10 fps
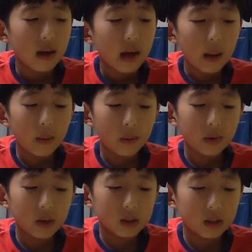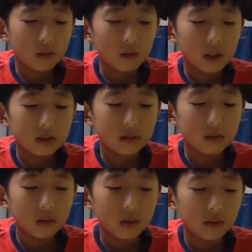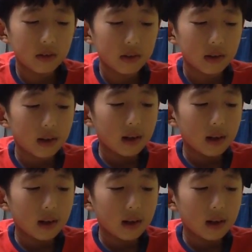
Every morning she raced to the window,